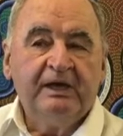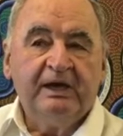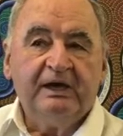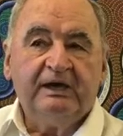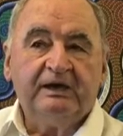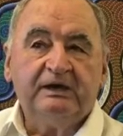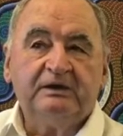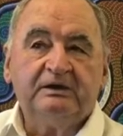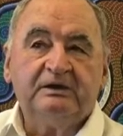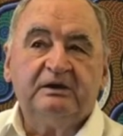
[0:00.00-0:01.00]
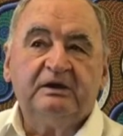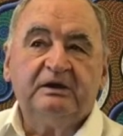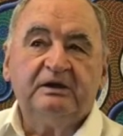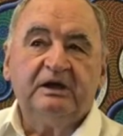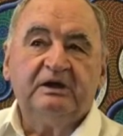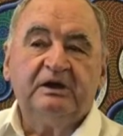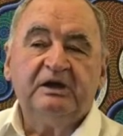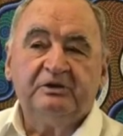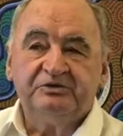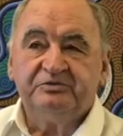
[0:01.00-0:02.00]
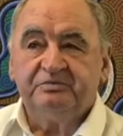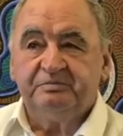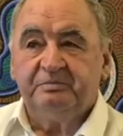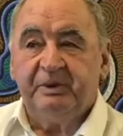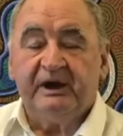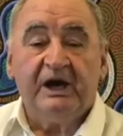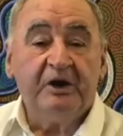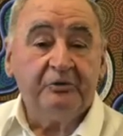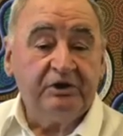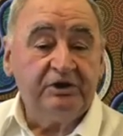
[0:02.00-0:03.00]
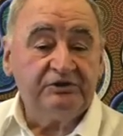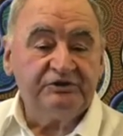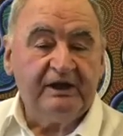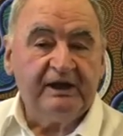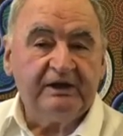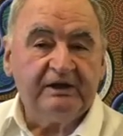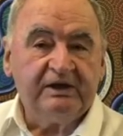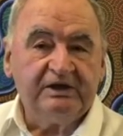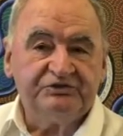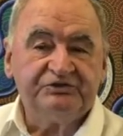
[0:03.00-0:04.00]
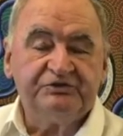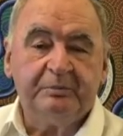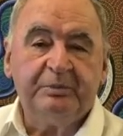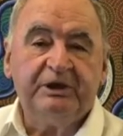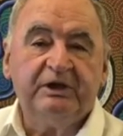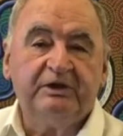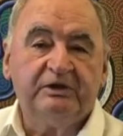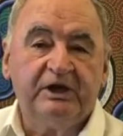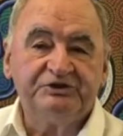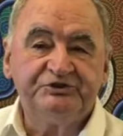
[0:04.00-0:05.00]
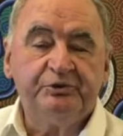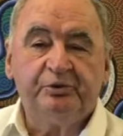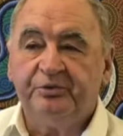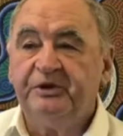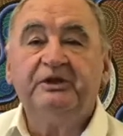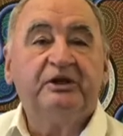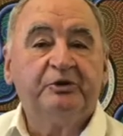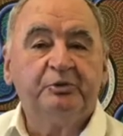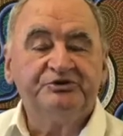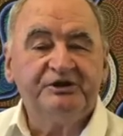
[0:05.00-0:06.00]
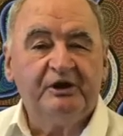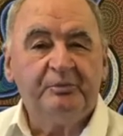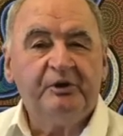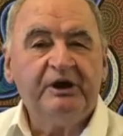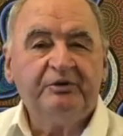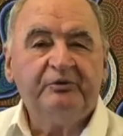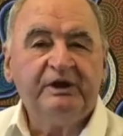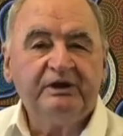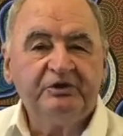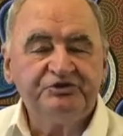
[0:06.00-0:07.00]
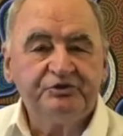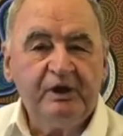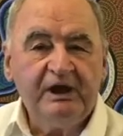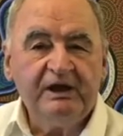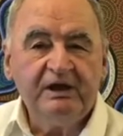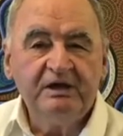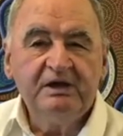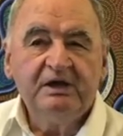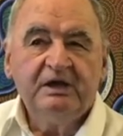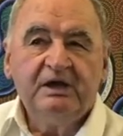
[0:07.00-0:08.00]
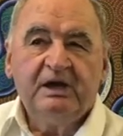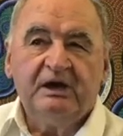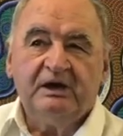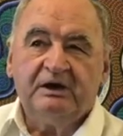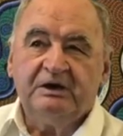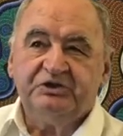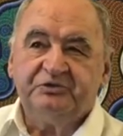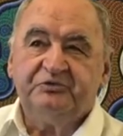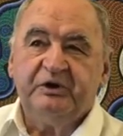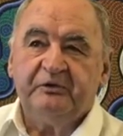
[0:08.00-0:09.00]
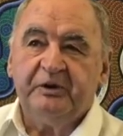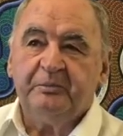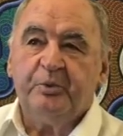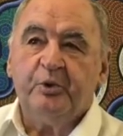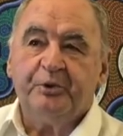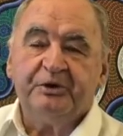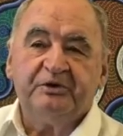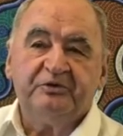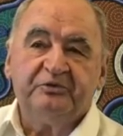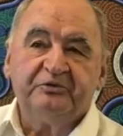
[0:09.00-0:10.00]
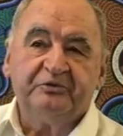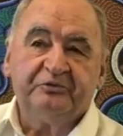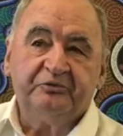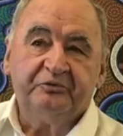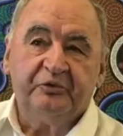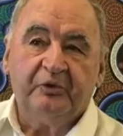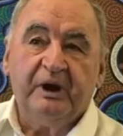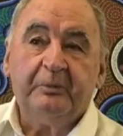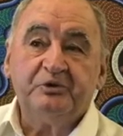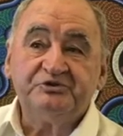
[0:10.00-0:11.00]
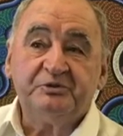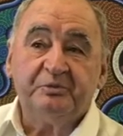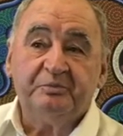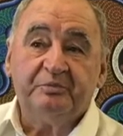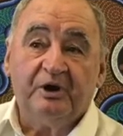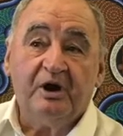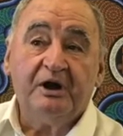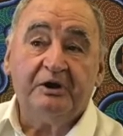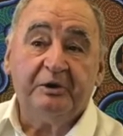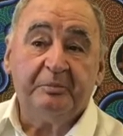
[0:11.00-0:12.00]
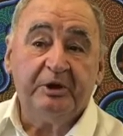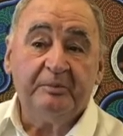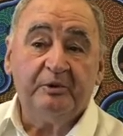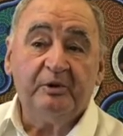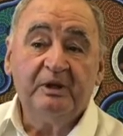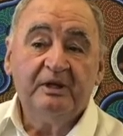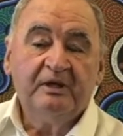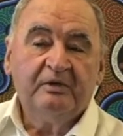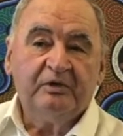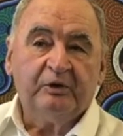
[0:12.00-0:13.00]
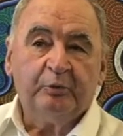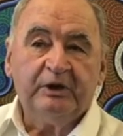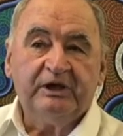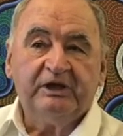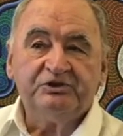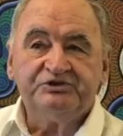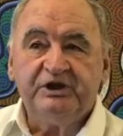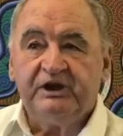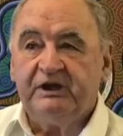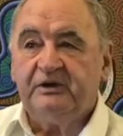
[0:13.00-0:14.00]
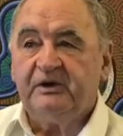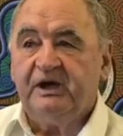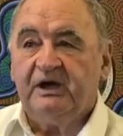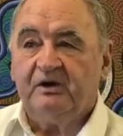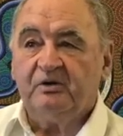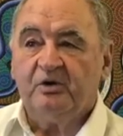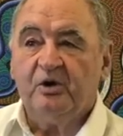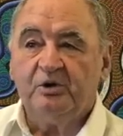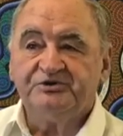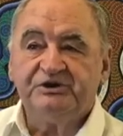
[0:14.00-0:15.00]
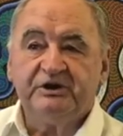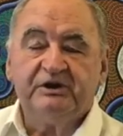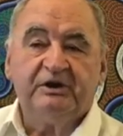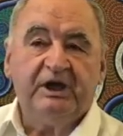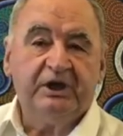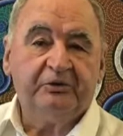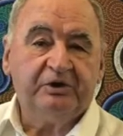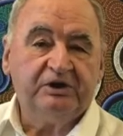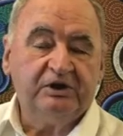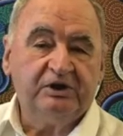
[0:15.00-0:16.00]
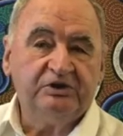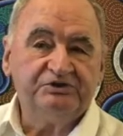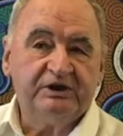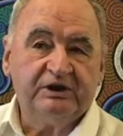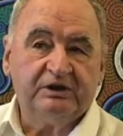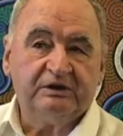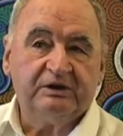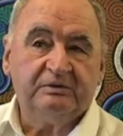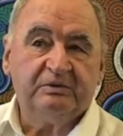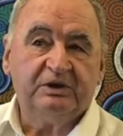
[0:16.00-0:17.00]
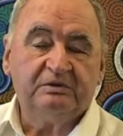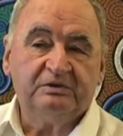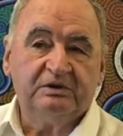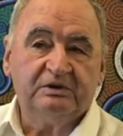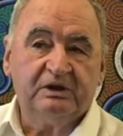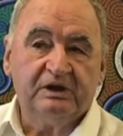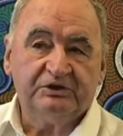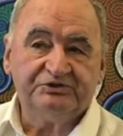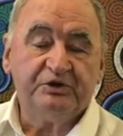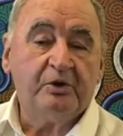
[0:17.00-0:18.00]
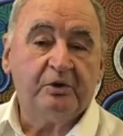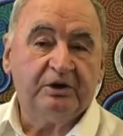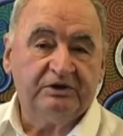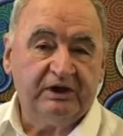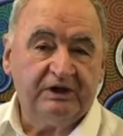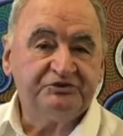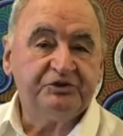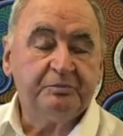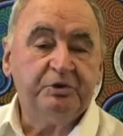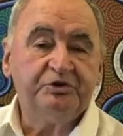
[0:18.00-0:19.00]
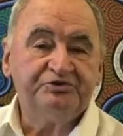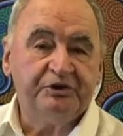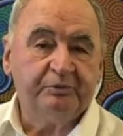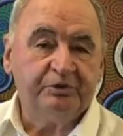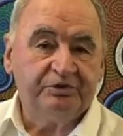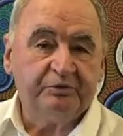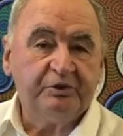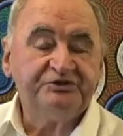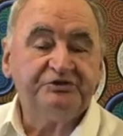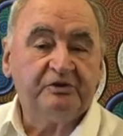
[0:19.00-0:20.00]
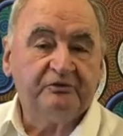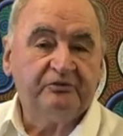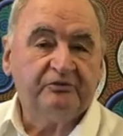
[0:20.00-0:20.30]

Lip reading: And now, it's about 100 years later, it's a big national thing that we celebrate around Australia. It's very important for Aboriginal Islander people that we can share our culture and heritage and song and dance and music with the rest of